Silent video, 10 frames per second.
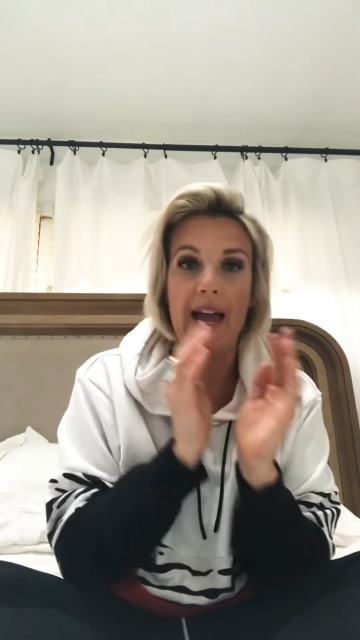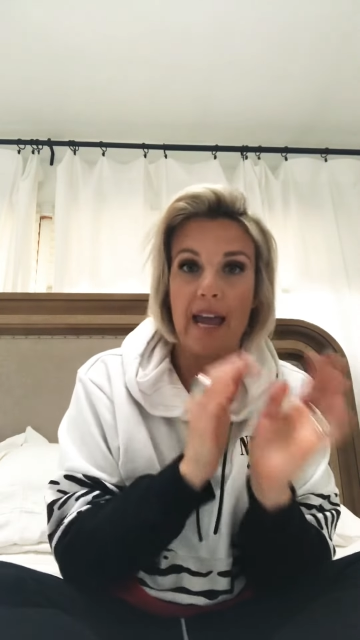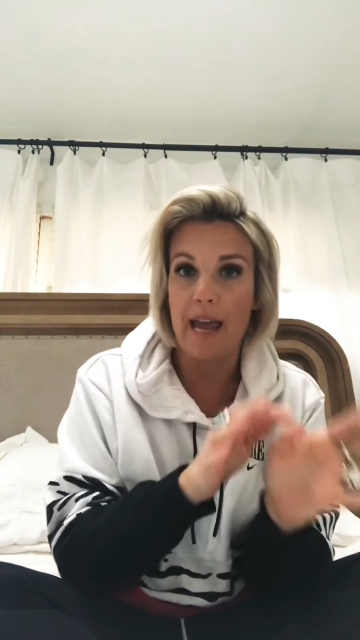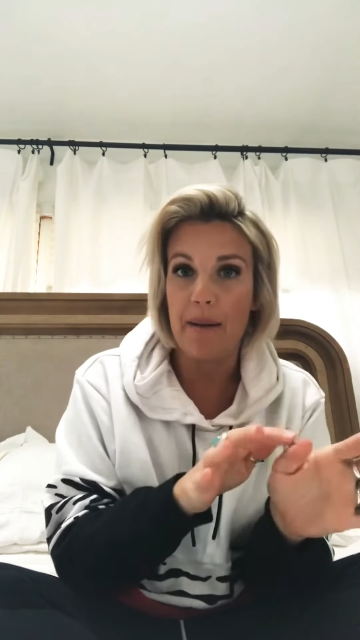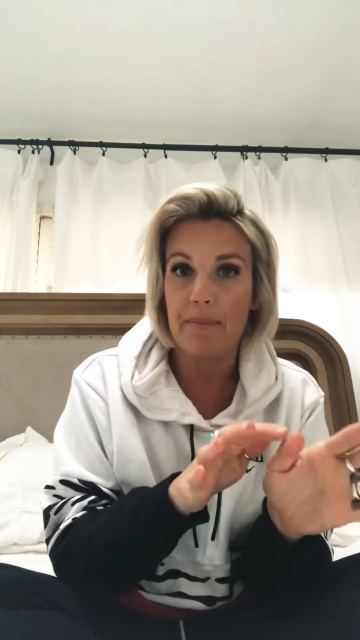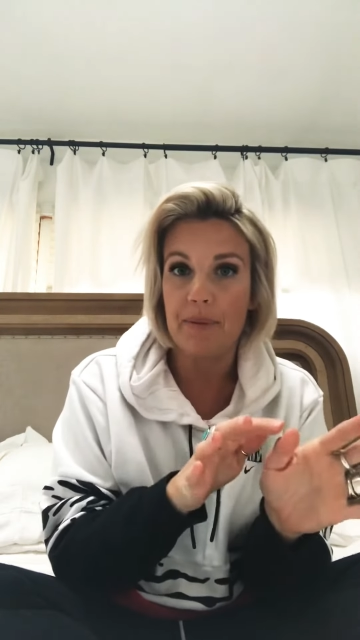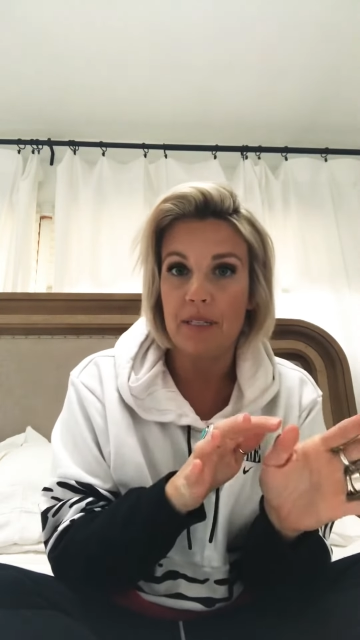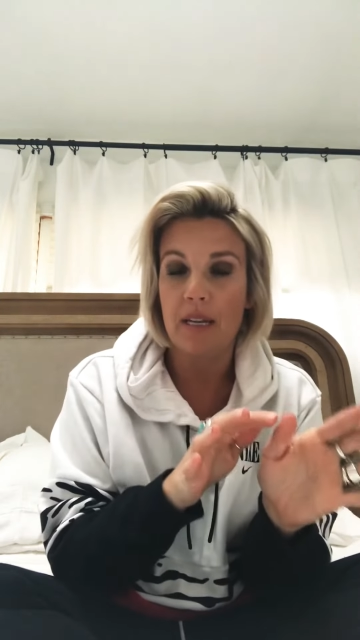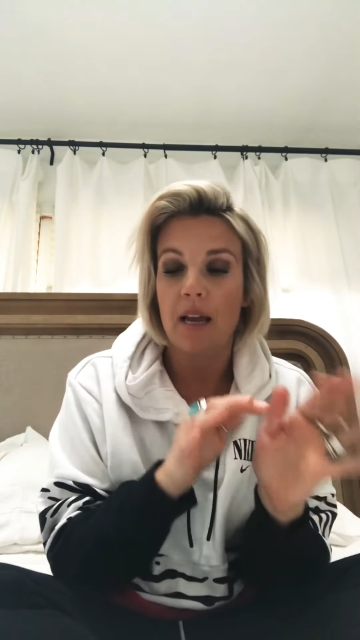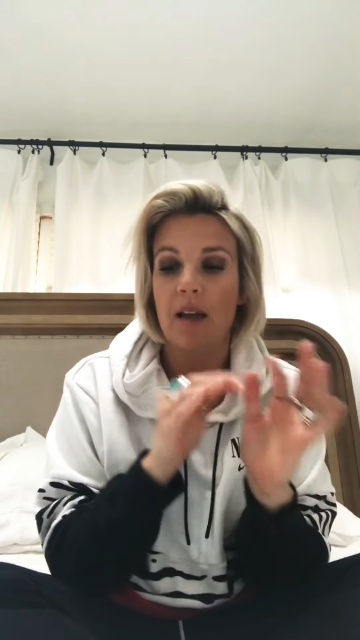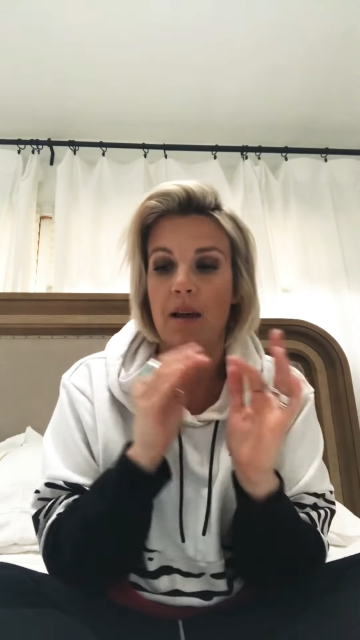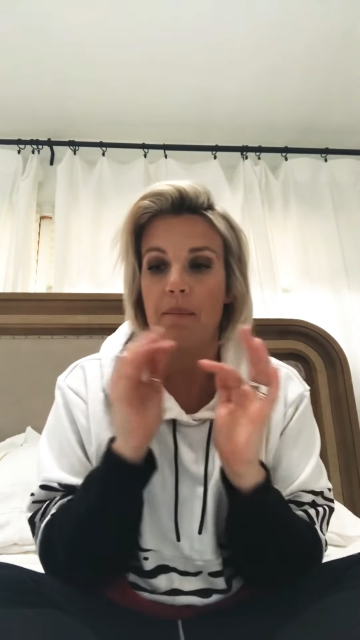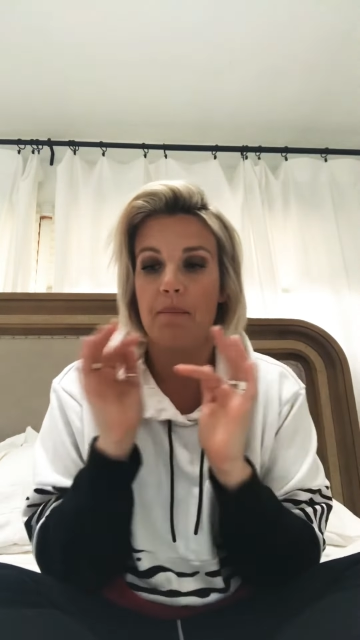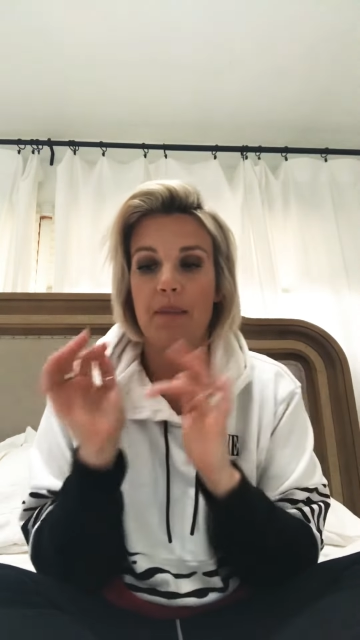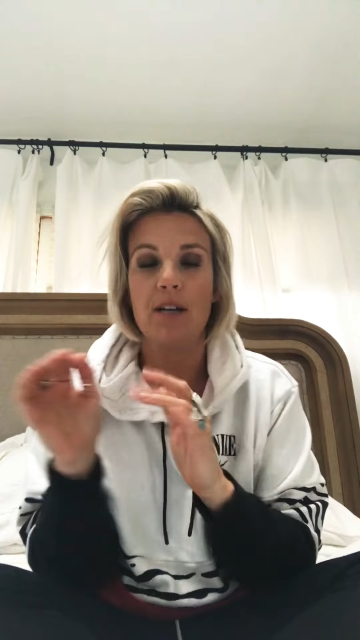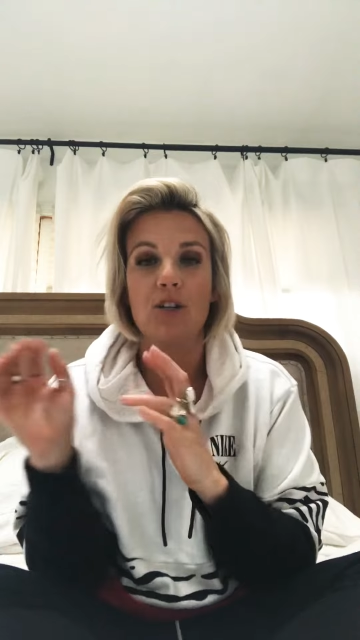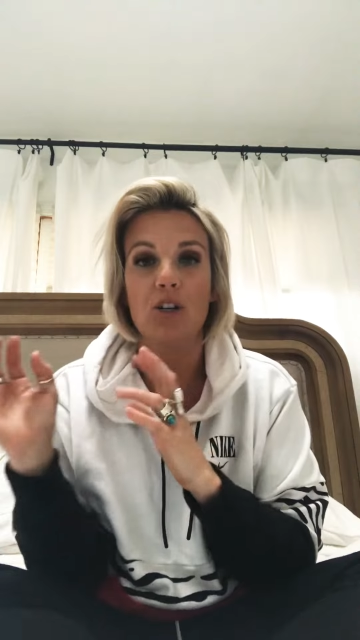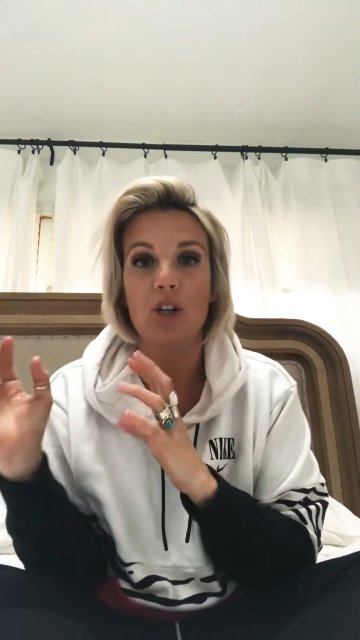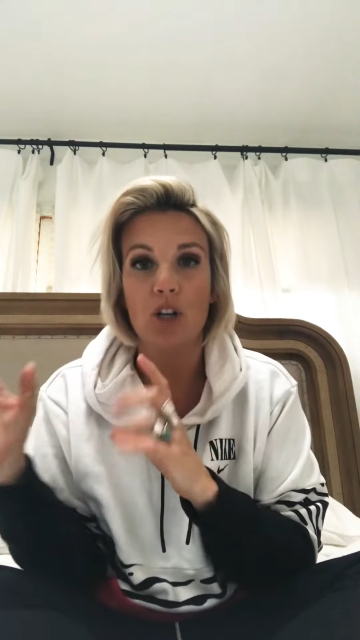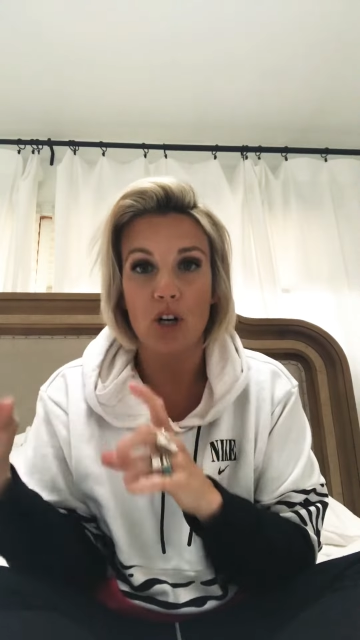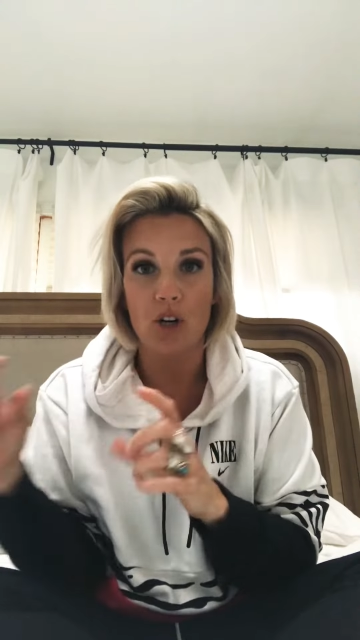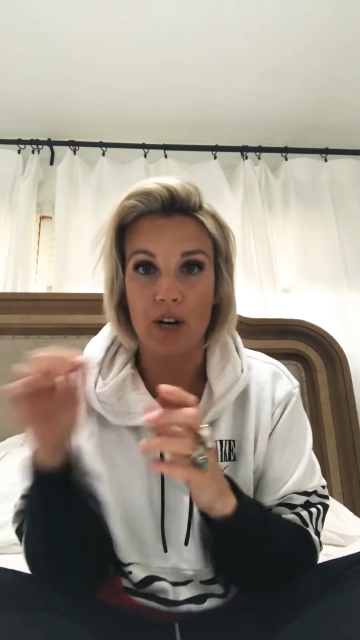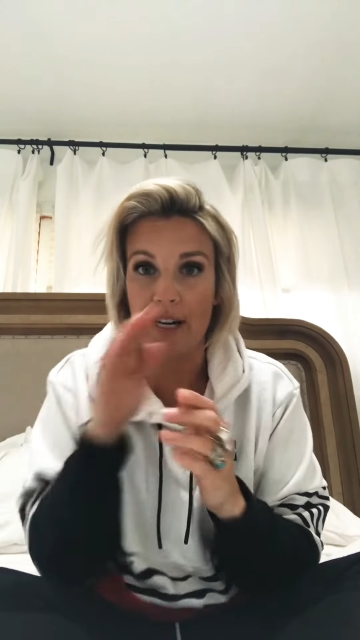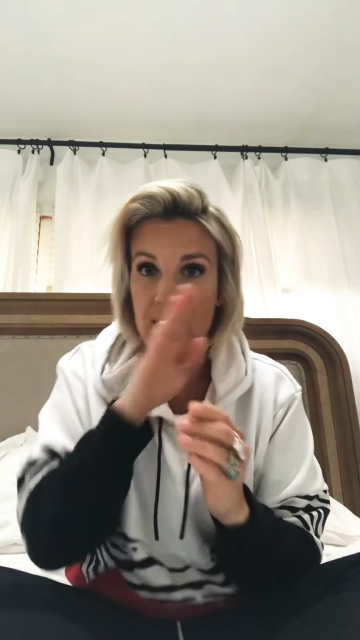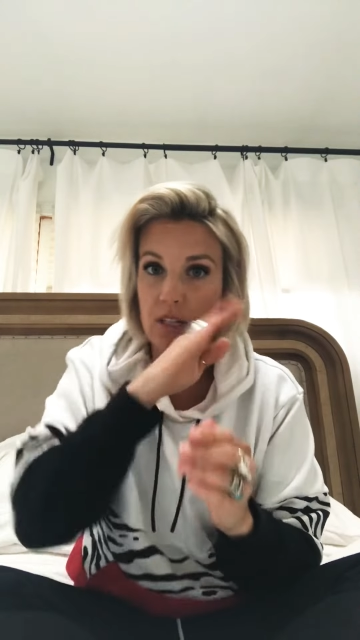Amps measure current.